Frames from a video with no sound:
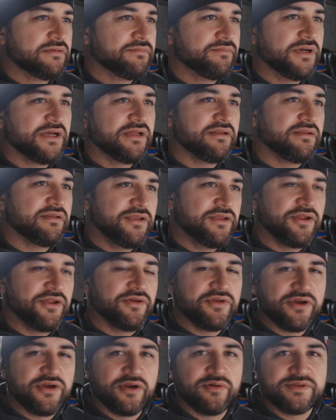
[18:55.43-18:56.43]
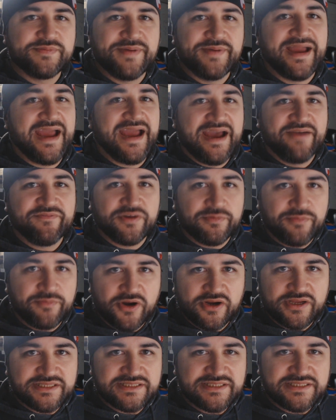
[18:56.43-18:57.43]
But, you know, you can always buy
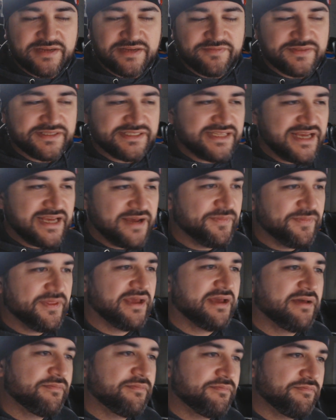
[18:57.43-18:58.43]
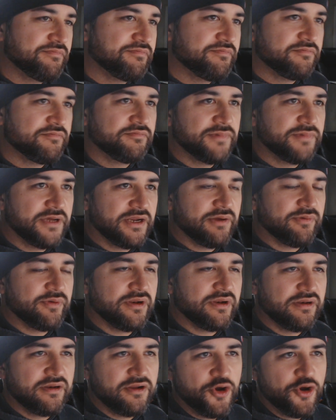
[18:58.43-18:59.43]
aftermarket stuff to stop that. But I
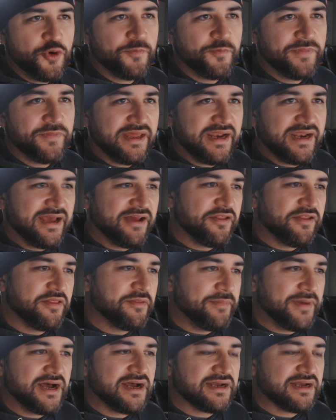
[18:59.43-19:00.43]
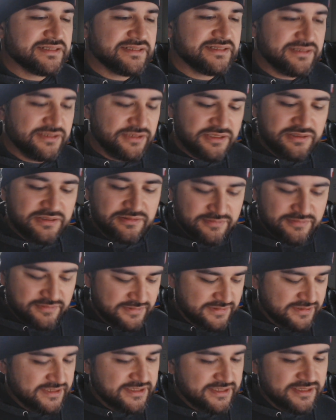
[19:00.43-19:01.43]
would hope that out of the box,
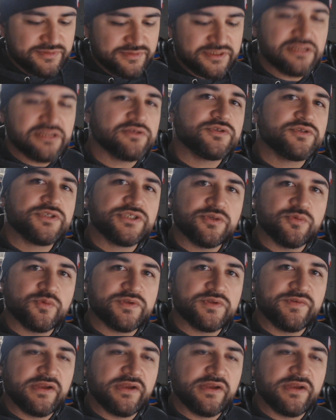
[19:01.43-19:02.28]
some solution was